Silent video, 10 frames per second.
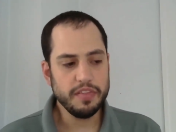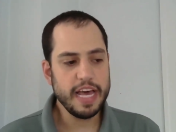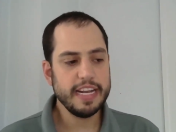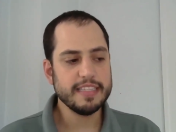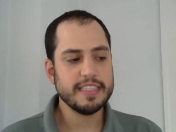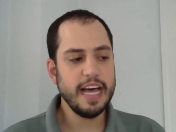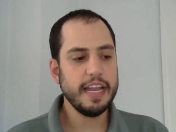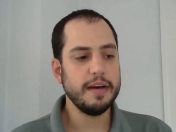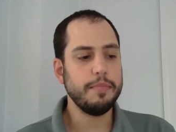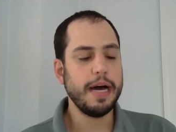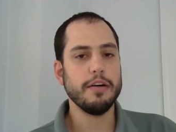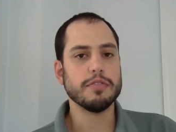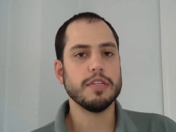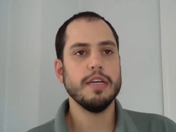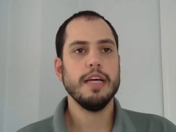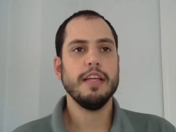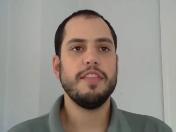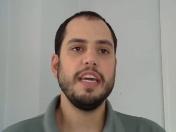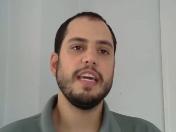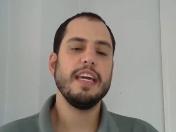that it's not about
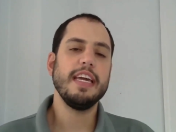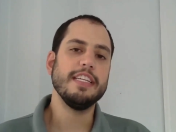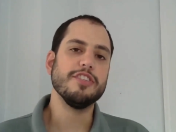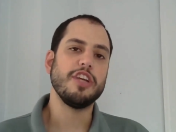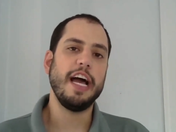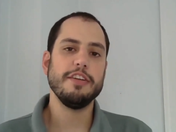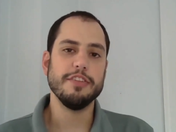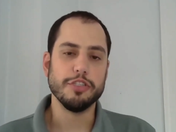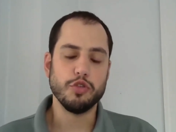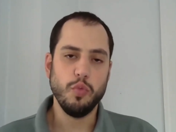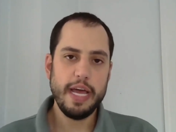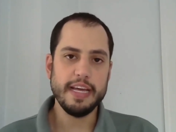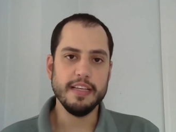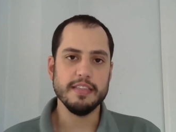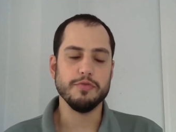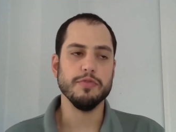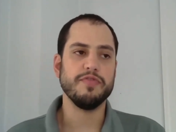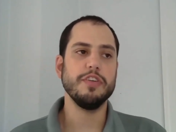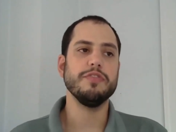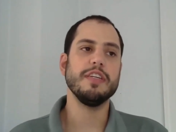thinking in childish ways,
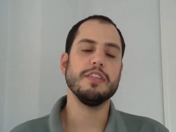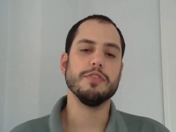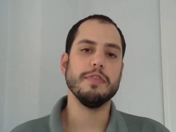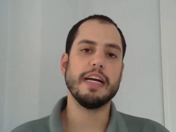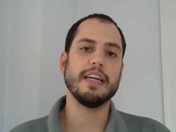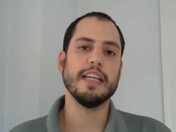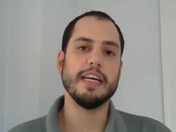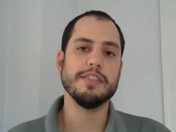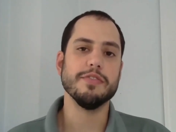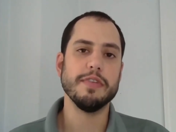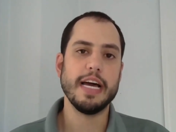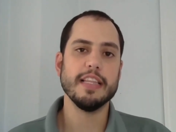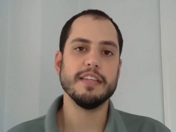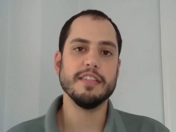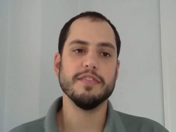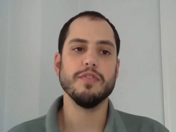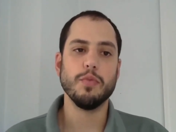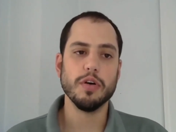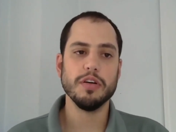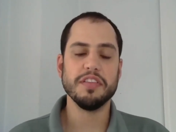refusing to recognize the realities of
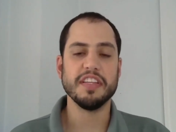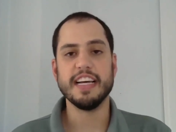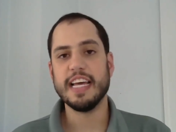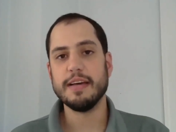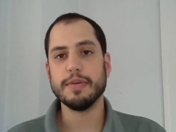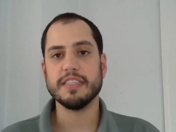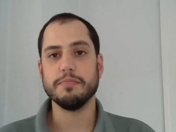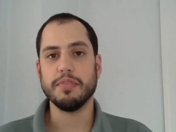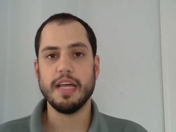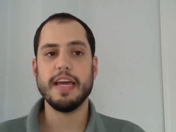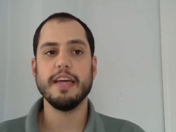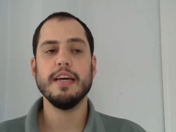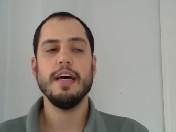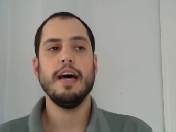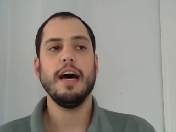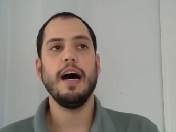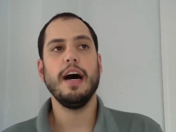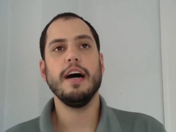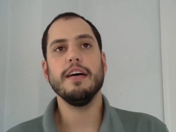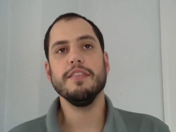the world, the dynamics at play,
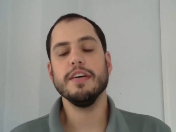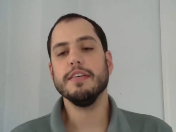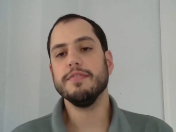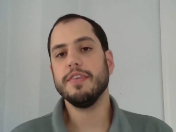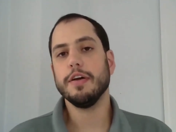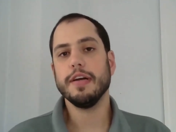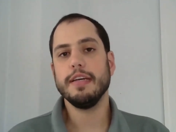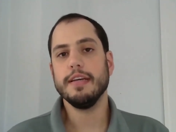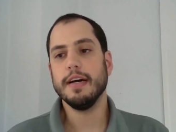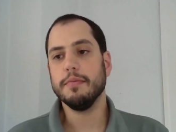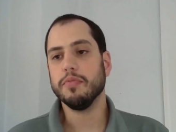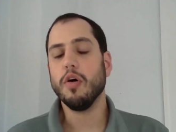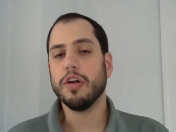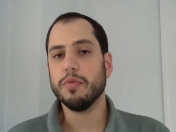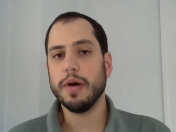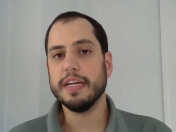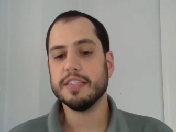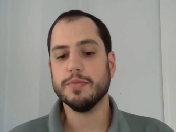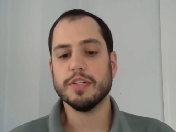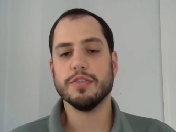uh, the very uh, broken
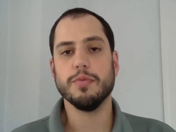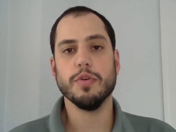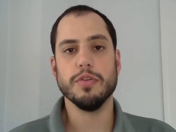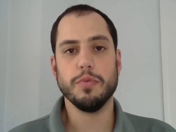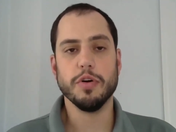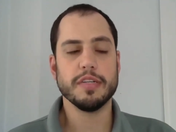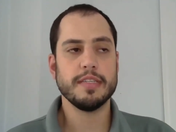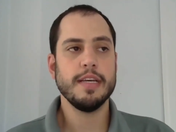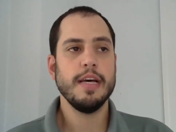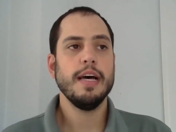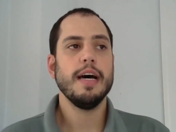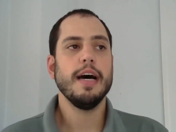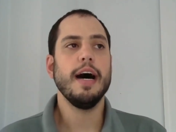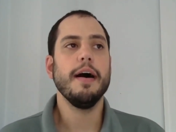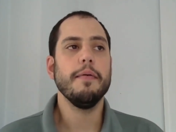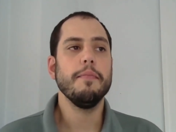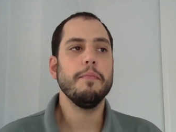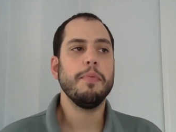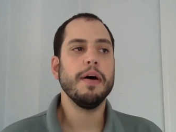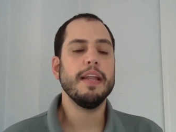ways in which the world works.
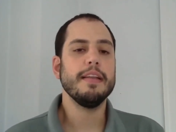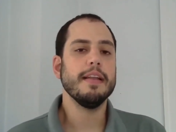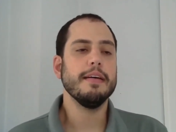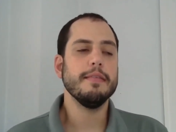Um, but